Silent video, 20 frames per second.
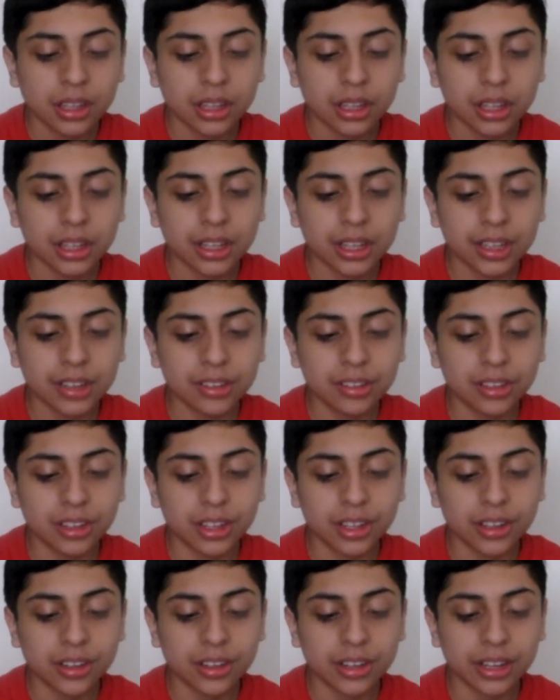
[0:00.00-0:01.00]
connect to the
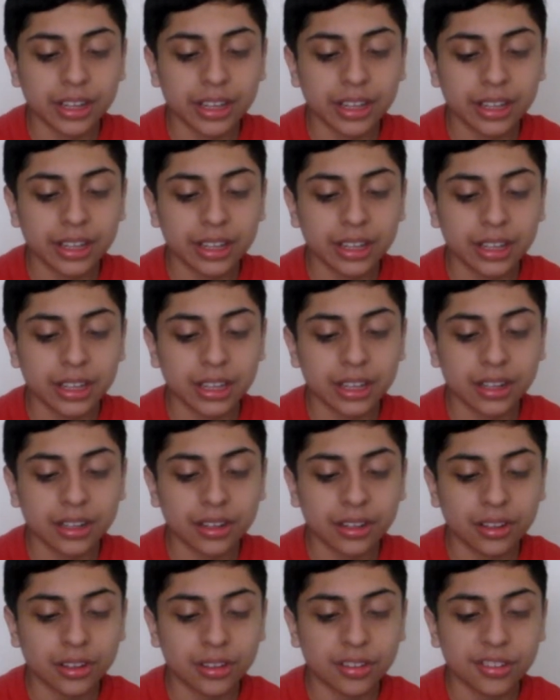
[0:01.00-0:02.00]
internet and uh,
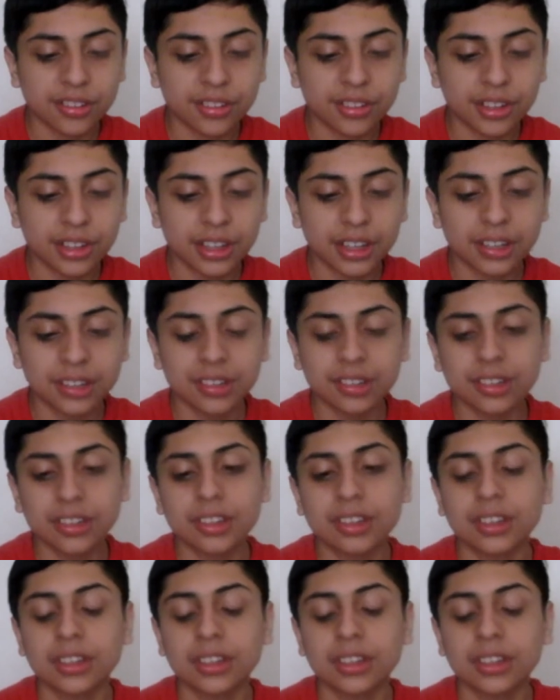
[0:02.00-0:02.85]
I'll show you guys.